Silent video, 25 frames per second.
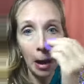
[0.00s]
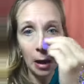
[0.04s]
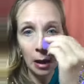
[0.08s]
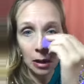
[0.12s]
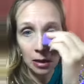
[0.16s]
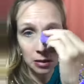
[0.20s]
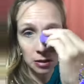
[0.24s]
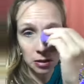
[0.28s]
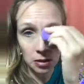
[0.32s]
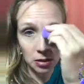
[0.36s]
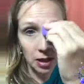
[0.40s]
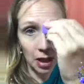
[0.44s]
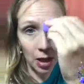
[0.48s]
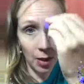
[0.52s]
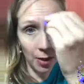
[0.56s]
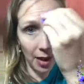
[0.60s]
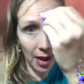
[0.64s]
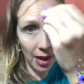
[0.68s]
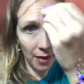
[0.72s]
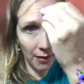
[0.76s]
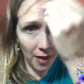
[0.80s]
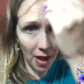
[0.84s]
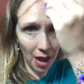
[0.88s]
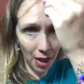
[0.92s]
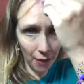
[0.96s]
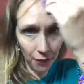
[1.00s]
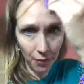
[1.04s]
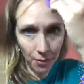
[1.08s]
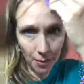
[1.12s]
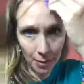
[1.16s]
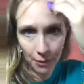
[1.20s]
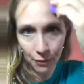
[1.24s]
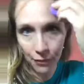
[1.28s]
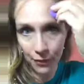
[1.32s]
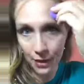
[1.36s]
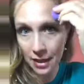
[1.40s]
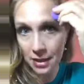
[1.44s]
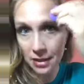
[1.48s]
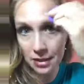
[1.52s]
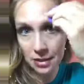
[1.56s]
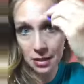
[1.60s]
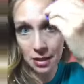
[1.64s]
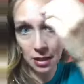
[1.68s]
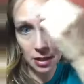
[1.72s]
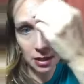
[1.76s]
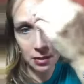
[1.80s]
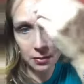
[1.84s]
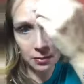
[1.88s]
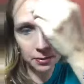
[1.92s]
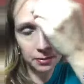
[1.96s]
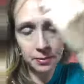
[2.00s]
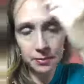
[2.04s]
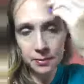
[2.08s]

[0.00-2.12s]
So now I have half of my face done.